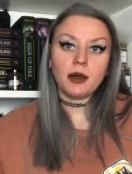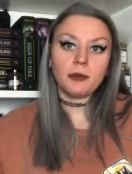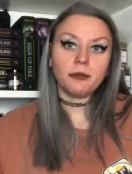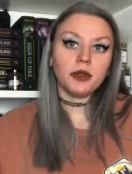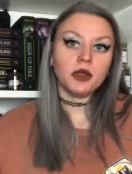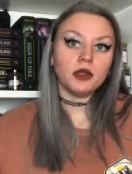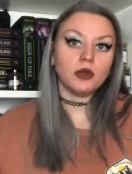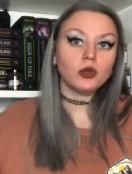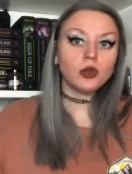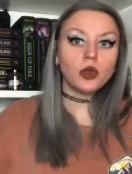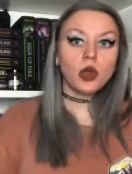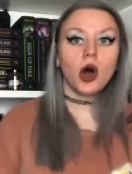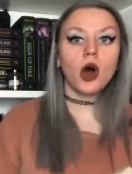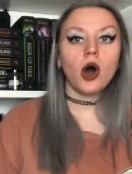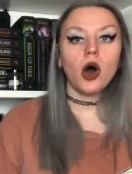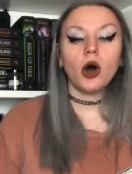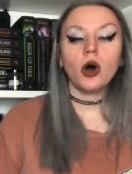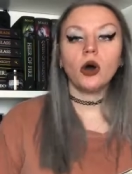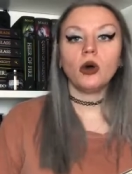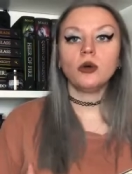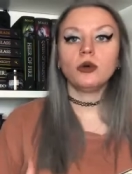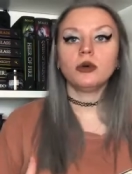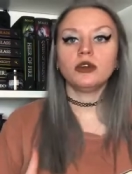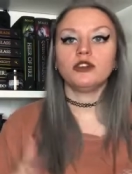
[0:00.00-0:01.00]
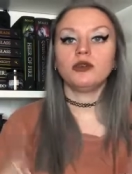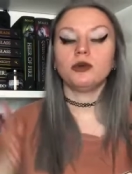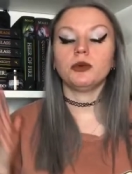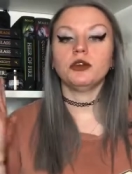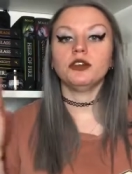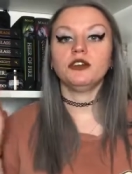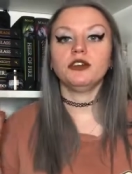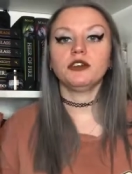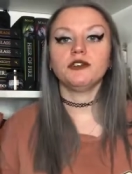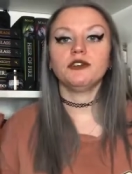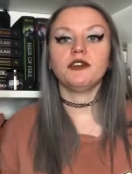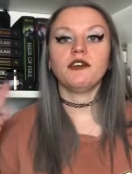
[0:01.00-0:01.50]
down below which
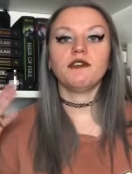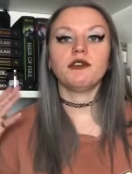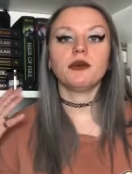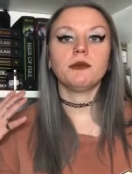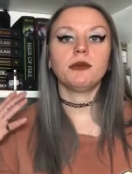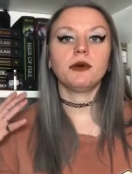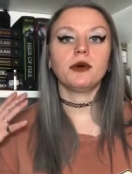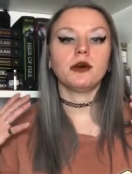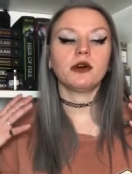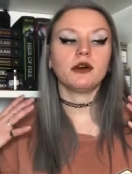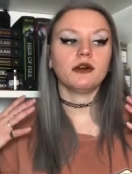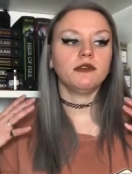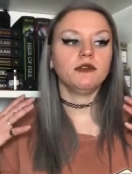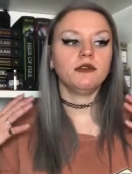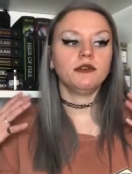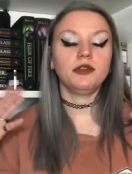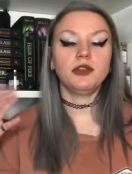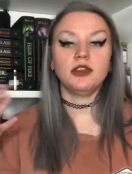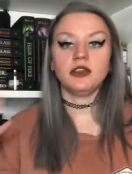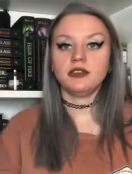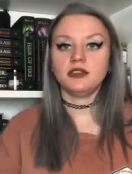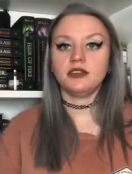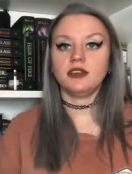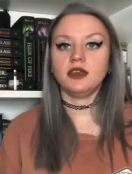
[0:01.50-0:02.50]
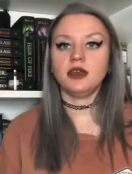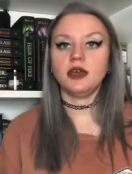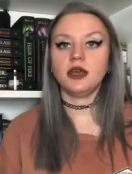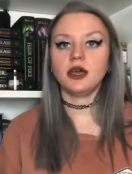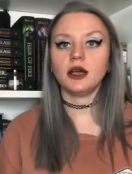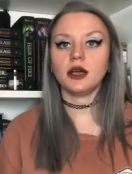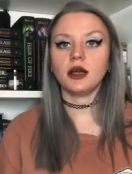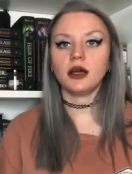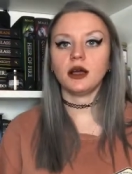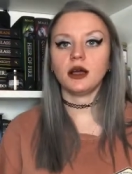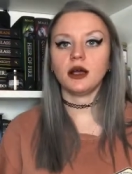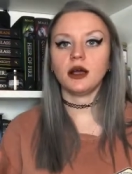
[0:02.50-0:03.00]
was your favorite book of this
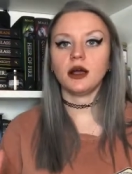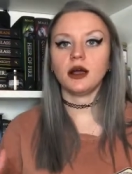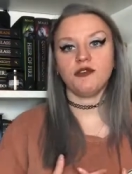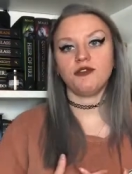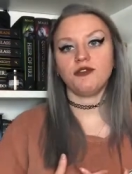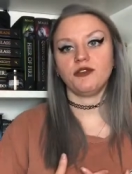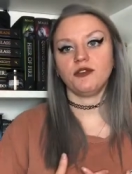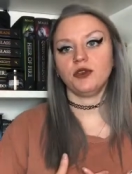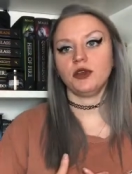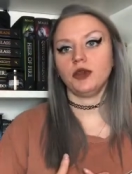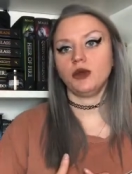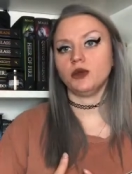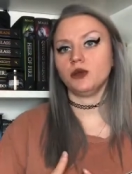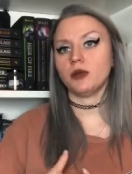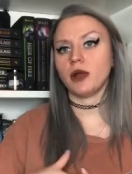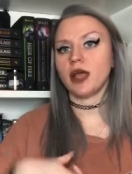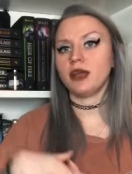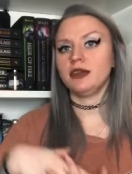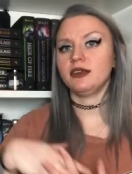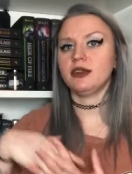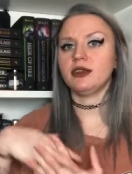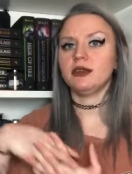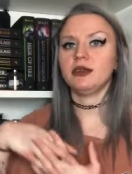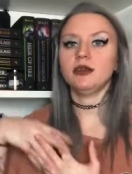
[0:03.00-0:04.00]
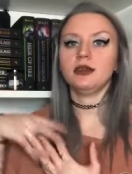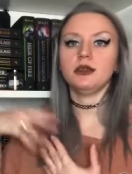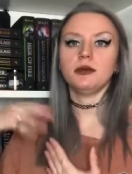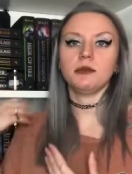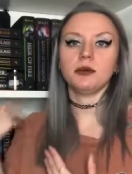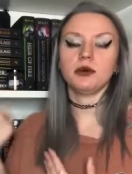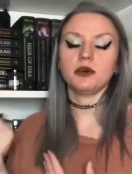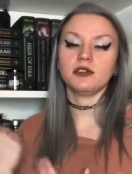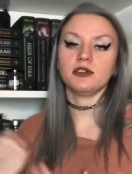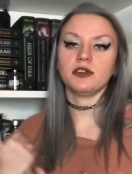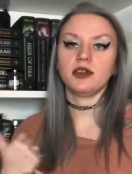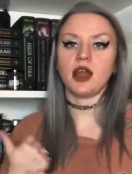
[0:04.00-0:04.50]
year. If you liked any of the
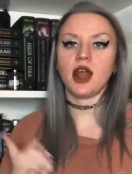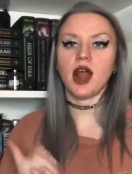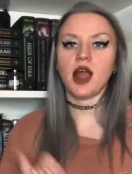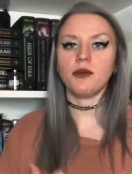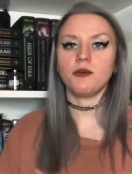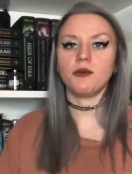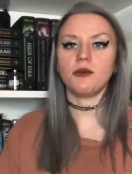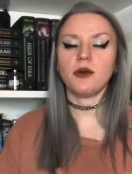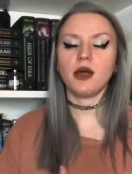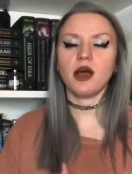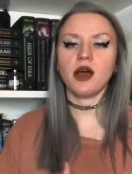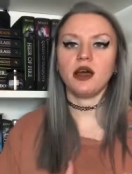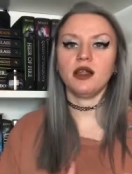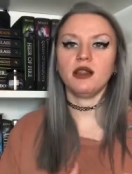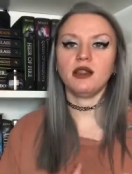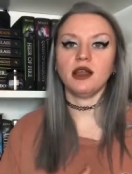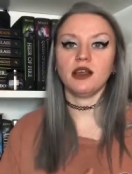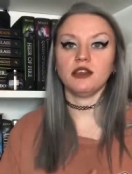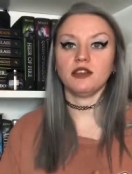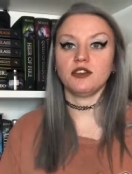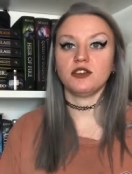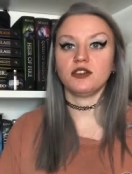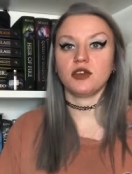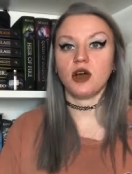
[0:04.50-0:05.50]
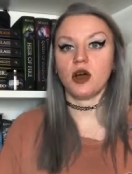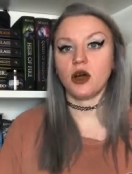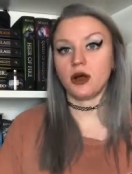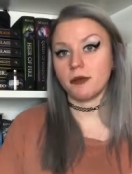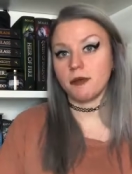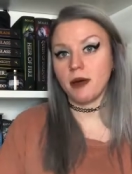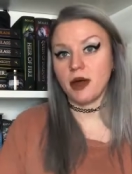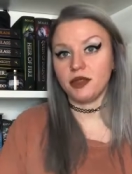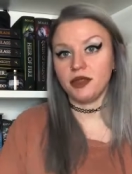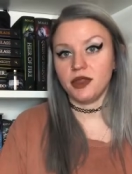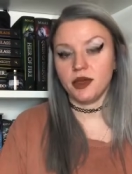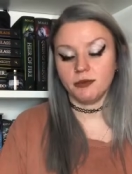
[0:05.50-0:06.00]
books that I read, let's talk
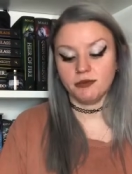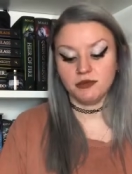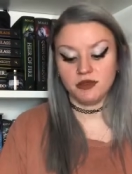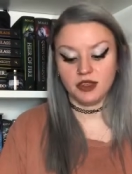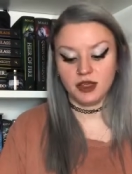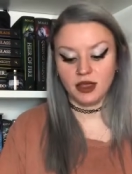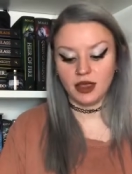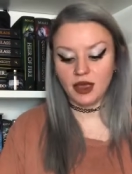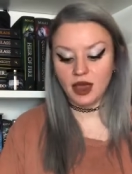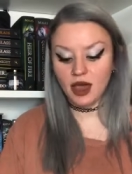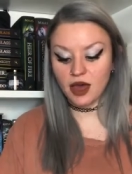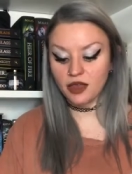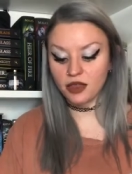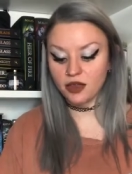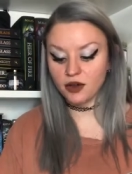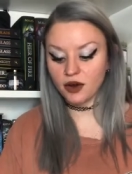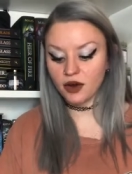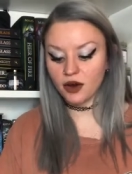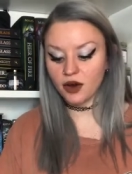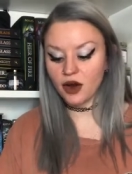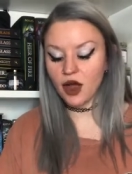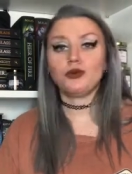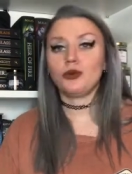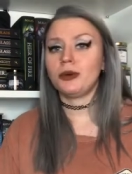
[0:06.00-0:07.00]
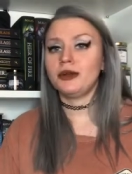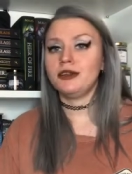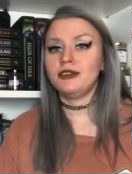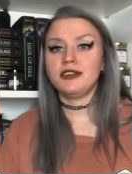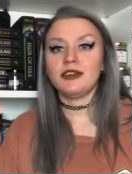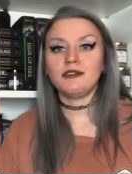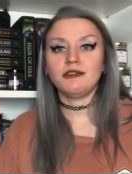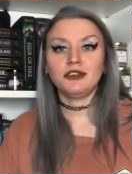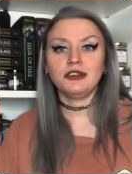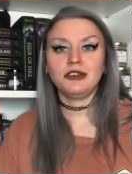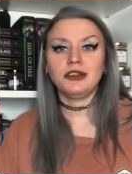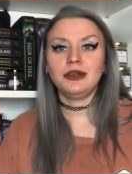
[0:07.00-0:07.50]
about them together.
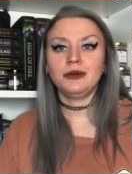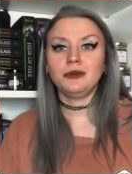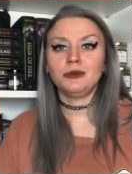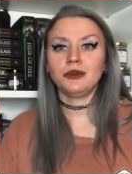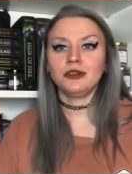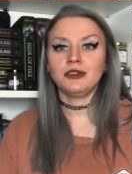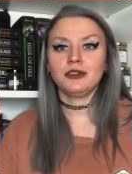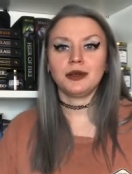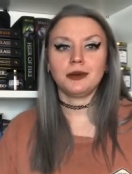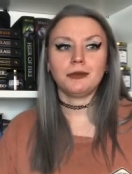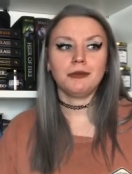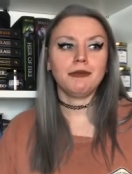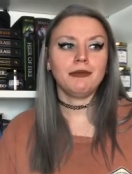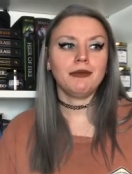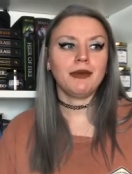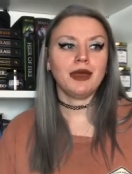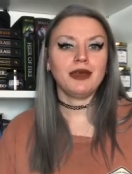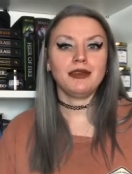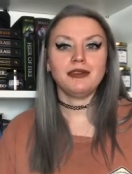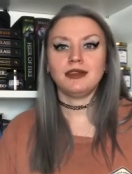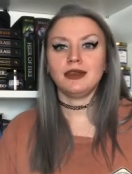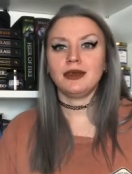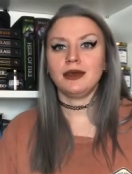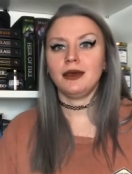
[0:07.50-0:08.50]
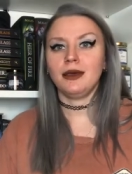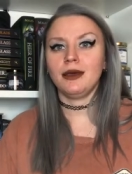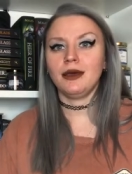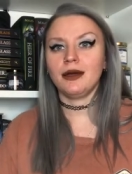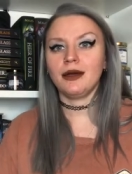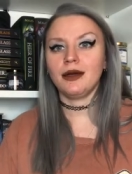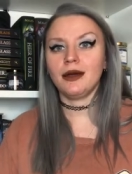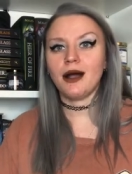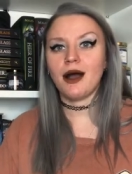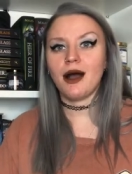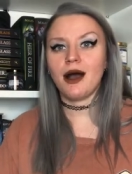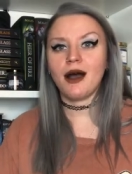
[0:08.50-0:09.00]
2017 was an amazing
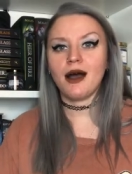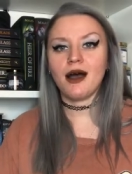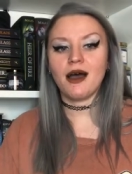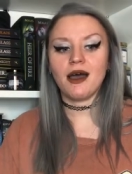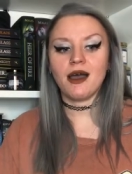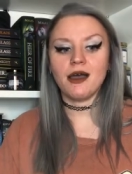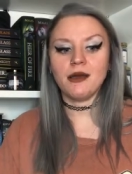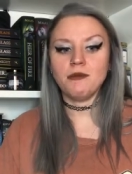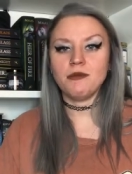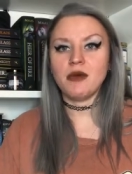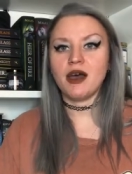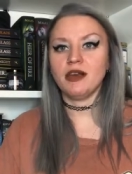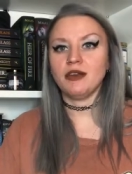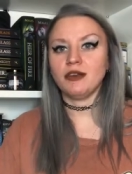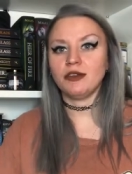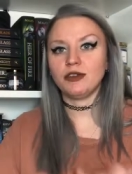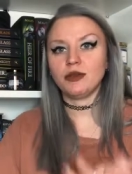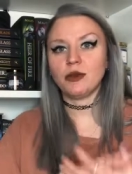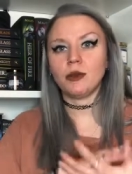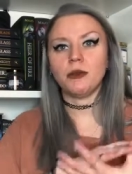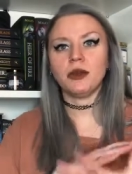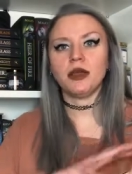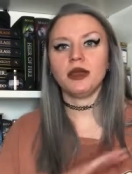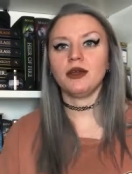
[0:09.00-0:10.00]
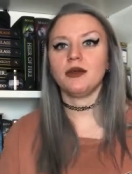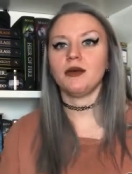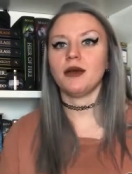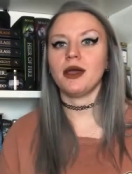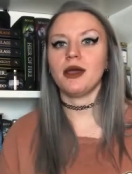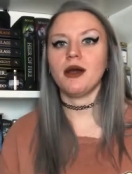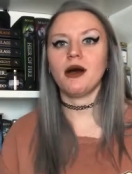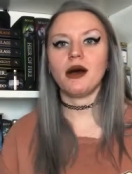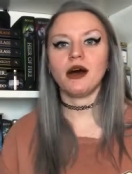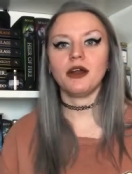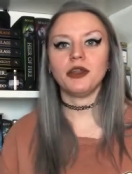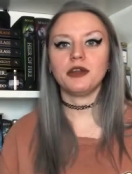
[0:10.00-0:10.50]
year. I met so many
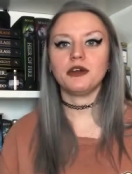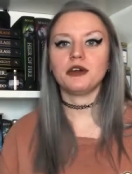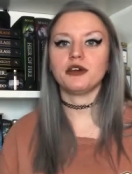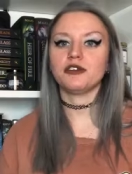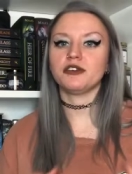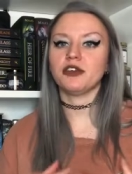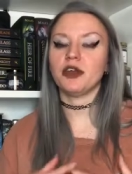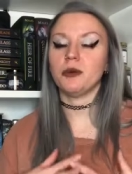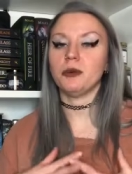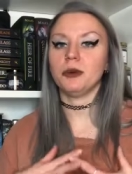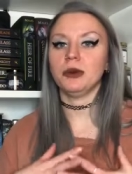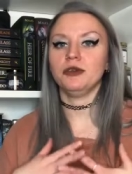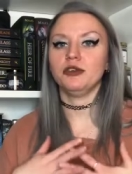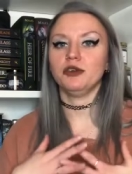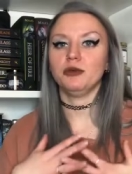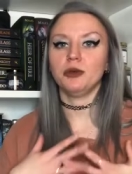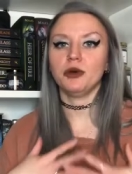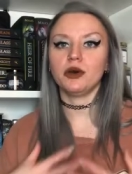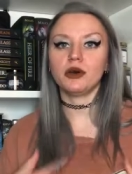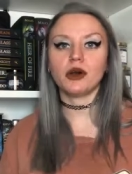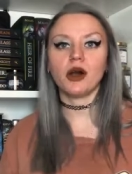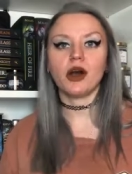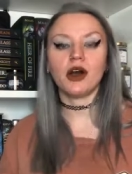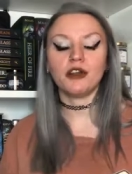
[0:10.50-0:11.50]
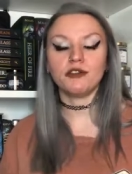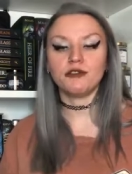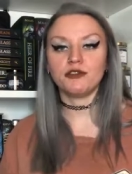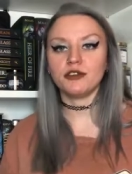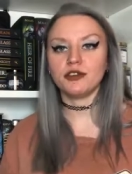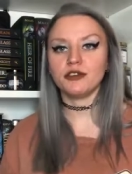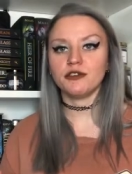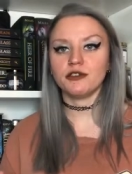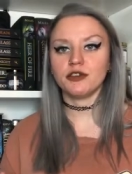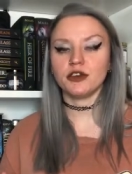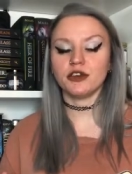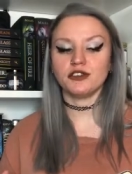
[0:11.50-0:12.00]
great authors. I went to BookCon
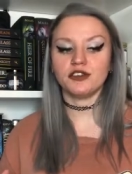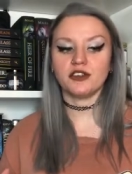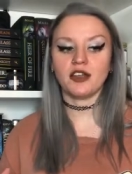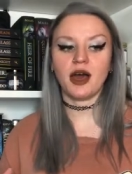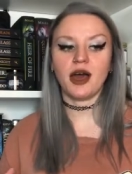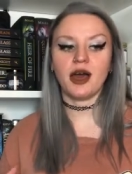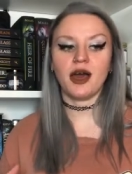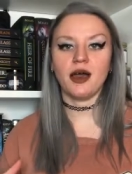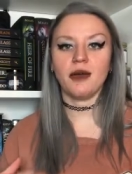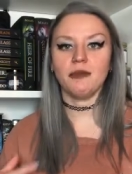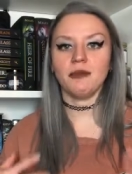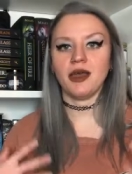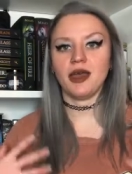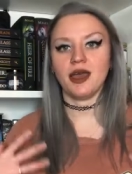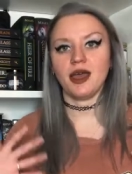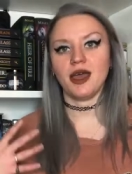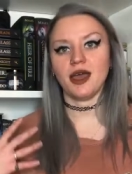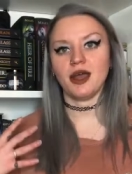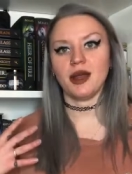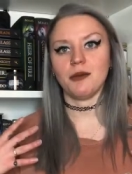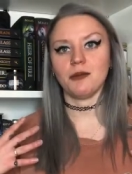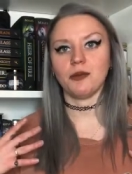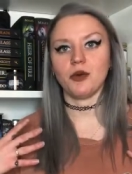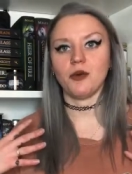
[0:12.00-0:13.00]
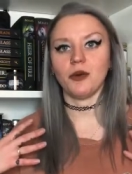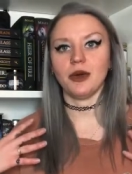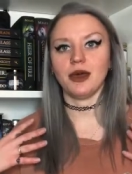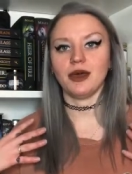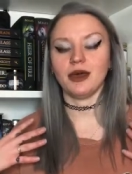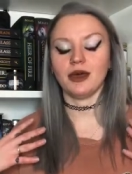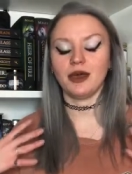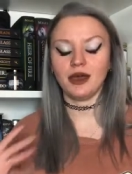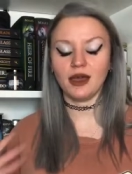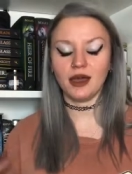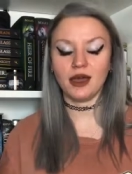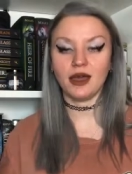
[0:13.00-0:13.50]
for the first time and I'm
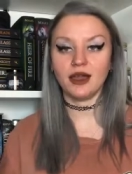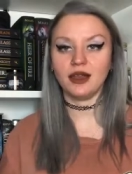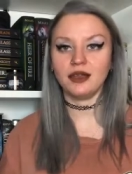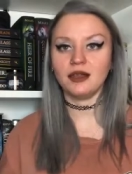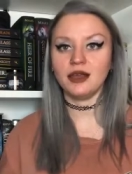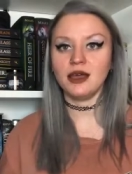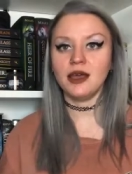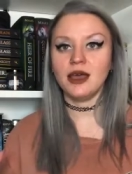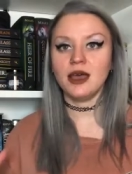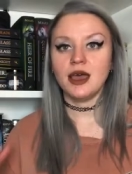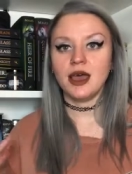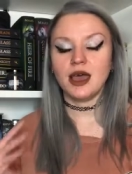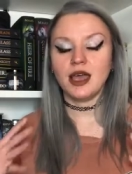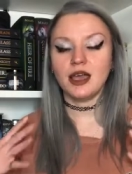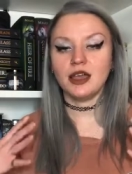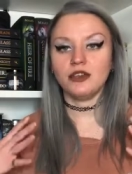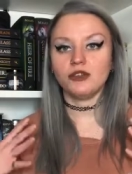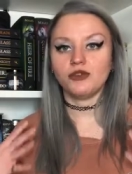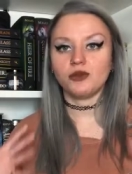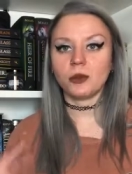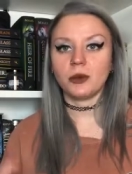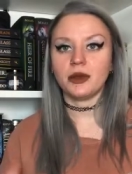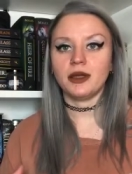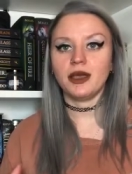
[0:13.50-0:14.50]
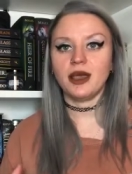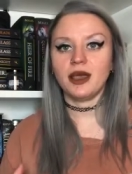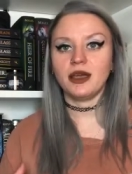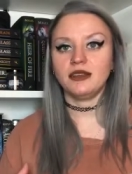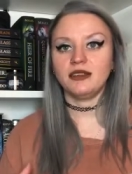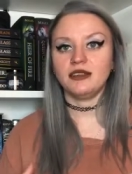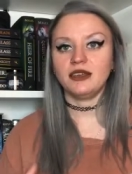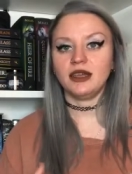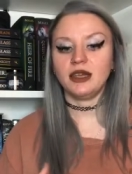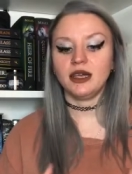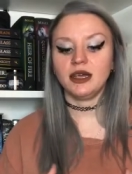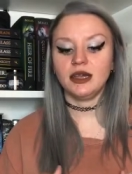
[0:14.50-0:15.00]
going again in
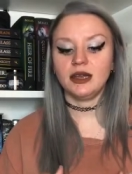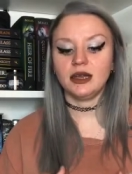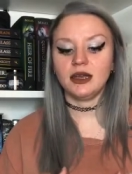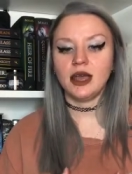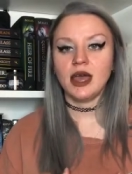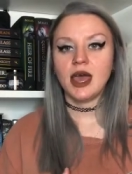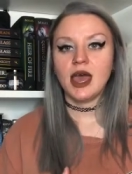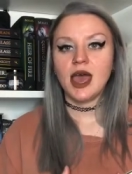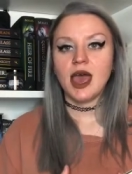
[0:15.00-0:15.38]
2018